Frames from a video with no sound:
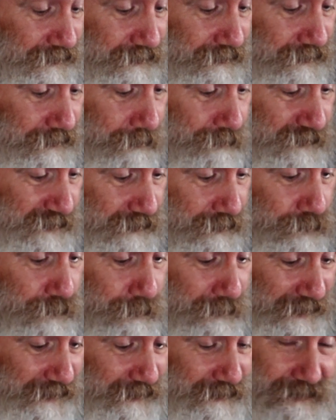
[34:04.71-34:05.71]
There's two
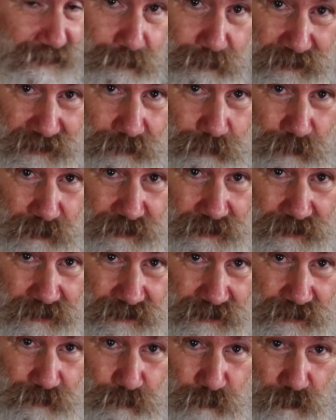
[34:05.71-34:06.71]
bags, a big one and
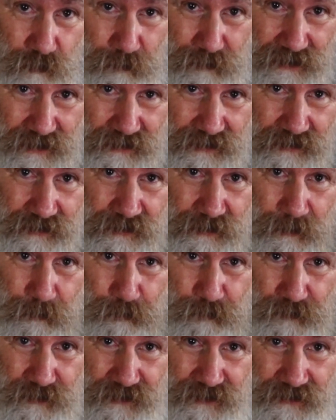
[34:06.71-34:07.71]
a small bag,
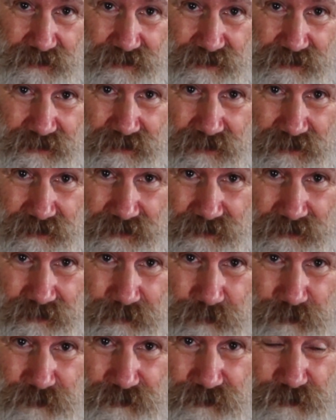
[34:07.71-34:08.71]
but I
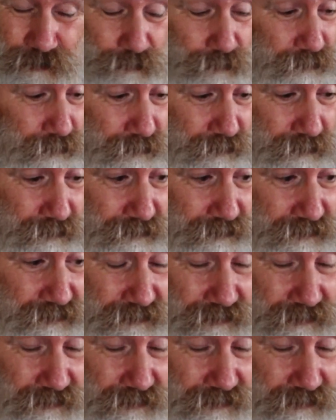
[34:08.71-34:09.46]
gonna do